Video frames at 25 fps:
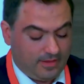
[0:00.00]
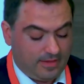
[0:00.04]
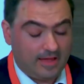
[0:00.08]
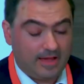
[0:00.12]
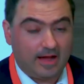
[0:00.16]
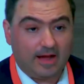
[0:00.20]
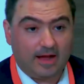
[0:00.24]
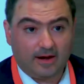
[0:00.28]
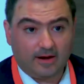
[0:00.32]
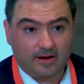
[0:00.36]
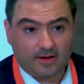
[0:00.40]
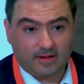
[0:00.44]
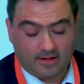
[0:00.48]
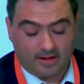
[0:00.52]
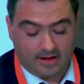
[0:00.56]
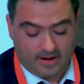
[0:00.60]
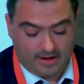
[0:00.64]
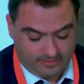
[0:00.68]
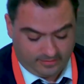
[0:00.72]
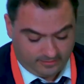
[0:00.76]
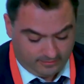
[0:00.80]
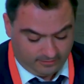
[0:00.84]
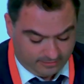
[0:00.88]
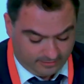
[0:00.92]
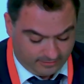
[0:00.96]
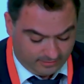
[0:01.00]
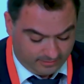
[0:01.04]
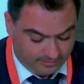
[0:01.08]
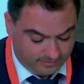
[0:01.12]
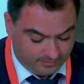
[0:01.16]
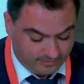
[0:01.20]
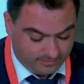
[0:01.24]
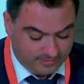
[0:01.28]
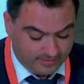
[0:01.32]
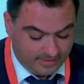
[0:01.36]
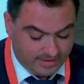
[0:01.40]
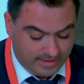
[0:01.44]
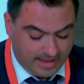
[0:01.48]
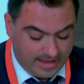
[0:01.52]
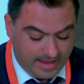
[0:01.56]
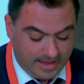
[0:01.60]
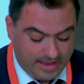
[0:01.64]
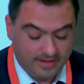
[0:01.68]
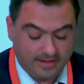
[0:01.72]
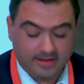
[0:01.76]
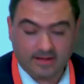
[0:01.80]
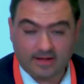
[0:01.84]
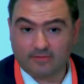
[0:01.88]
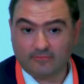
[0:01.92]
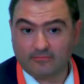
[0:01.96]
Our Article
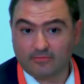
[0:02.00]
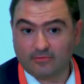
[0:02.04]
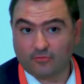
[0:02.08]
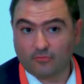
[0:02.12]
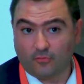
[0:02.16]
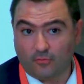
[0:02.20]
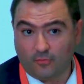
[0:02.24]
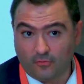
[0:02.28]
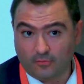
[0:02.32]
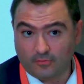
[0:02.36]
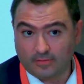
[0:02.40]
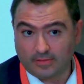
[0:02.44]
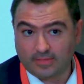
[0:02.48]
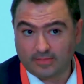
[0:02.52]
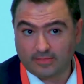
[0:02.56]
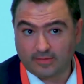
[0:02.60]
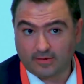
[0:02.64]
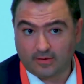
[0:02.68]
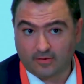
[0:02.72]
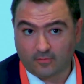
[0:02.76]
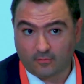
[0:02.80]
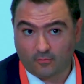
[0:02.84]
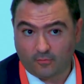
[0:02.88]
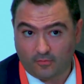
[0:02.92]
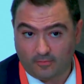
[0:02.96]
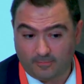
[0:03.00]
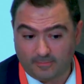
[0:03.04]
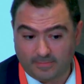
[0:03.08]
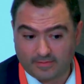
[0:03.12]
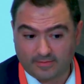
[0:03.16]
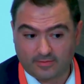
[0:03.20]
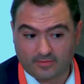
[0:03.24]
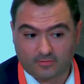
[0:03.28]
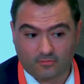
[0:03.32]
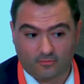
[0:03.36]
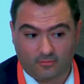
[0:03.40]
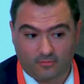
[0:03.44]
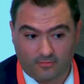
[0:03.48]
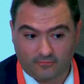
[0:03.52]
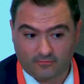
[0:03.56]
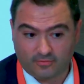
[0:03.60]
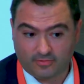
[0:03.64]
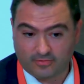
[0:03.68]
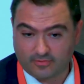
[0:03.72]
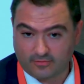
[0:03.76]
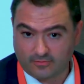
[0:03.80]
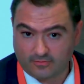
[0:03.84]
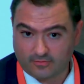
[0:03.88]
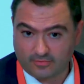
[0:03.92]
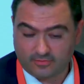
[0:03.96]
33A covers only the company's
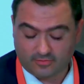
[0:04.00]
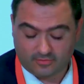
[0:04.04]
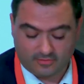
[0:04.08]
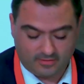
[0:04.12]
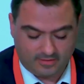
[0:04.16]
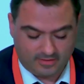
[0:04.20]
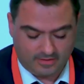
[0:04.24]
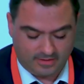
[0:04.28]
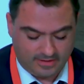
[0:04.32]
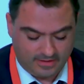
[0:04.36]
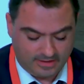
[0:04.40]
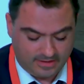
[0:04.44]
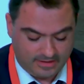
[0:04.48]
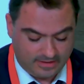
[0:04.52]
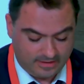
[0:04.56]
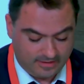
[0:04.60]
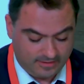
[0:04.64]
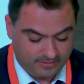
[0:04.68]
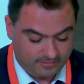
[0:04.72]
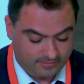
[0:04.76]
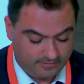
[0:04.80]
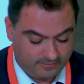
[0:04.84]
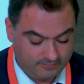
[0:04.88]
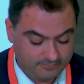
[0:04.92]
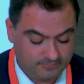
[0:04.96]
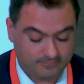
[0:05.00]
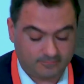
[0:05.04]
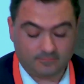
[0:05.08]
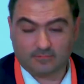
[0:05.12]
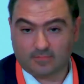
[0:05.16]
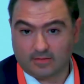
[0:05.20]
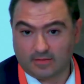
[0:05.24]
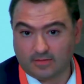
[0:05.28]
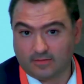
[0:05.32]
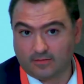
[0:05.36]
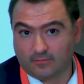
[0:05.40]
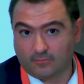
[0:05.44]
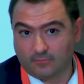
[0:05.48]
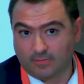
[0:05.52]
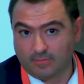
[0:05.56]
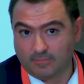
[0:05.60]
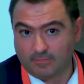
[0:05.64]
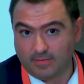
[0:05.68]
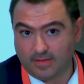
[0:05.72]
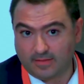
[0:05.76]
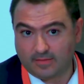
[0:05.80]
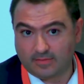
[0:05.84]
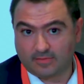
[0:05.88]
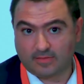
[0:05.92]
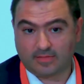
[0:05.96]
officers. We
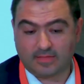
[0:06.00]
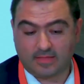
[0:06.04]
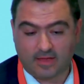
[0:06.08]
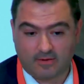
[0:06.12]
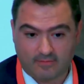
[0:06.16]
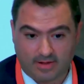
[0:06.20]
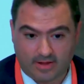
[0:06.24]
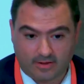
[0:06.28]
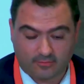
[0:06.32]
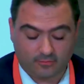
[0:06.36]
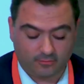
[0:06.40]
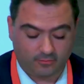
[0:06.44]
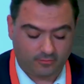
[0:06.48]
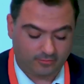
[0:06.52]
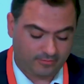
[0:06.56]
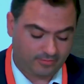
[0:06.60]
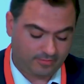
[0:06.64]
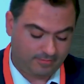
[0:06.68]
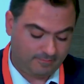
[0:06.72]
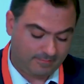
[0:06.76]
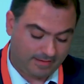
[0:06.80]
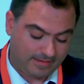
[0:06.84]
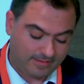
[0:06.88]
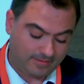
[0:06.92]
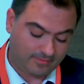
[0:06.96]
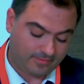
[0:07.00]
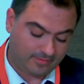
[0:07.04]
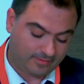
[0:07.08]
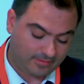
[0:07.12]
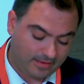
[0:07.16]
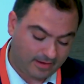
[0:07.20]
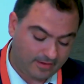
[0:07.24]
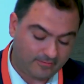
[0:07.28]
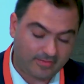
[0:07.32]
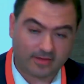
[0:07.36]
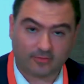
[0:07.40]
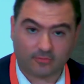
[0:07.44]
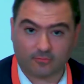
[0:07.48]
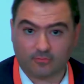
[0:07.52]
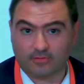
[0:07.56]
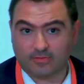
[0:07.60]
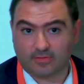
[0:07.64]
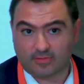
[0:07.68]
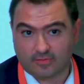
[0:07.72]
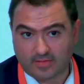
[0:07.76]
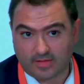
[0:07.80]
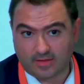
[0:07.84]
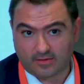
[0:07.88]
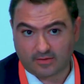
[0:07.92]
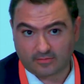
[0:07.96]
mean the director, the managing director, and the
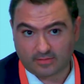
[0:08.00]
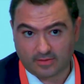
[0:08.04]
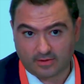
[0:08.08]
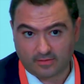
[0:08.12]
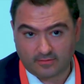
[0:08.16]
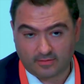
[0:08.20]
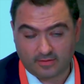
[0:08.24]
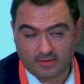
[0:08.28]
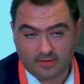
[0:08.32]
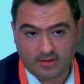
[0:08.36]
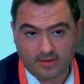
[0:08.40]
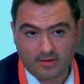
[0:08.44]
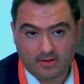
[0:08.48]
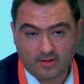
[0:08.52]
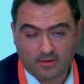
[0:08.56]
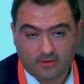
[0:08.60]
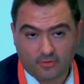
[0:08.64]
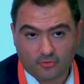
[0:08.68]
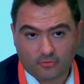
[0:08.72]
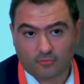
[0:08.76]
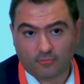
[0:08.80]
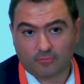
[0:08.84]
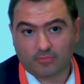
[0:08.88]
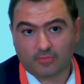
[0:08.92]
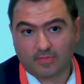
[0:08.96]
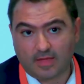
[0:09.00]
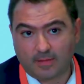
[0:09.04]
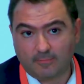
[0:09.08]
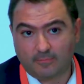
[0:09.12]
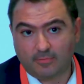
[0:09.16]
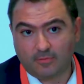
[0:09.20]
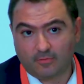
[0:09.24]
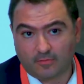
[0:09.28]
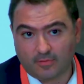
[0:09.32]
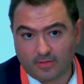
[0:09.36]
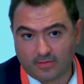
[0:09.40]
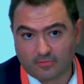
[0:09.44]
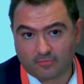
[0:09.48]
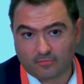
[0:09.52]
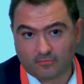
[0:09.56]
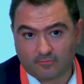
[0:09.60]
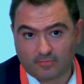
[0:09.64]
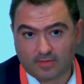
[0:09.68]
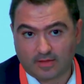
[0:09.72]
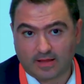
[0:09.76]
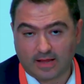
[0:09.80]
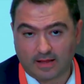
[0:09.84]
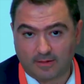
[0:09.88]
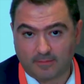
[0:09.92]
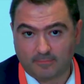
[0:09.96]
secretary. So the employees of the
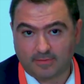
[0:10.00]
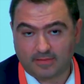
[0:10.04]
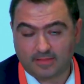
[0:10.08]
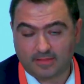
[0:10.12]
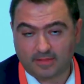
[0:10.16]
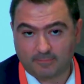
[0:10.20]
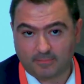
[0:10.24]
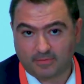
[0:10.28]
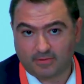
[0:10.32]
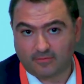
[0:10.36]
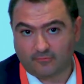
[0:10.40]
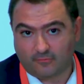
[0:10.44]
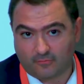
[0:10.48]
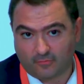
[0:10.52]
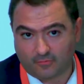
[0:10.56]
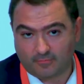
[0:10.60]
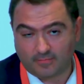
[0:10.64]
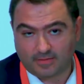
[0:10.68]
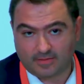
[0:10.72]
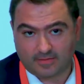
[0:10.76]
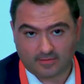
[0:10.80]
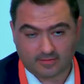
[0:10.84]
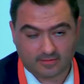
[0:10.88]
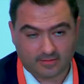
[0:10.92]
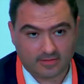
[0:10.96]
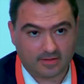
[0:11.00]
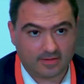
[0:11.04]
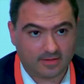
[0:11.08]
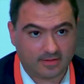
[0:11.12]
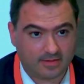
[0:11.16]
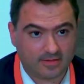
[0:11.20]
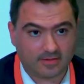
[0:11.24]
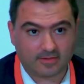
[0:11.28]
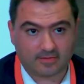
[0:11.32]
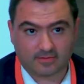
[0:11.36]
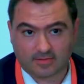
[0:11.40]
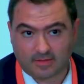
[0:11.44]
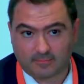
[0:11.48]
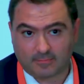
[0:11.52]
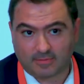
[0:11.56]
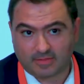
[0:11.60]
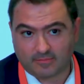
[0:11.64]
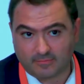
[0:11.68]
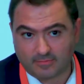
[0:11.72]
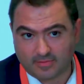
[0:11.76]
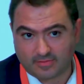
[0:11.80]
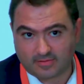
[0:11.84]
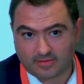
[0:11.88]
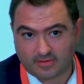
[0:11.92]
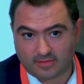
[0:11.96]
company performing some
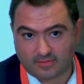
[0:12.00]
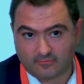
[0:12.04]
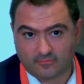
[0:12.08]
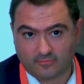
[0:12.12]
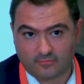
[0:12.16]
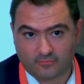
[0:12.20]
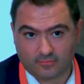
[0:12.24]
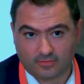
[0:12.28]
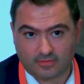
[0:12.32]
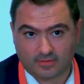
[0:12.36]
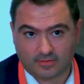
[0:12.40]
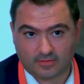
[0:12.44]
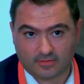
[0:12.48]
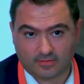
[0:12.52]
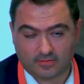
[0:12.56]
administrative duties,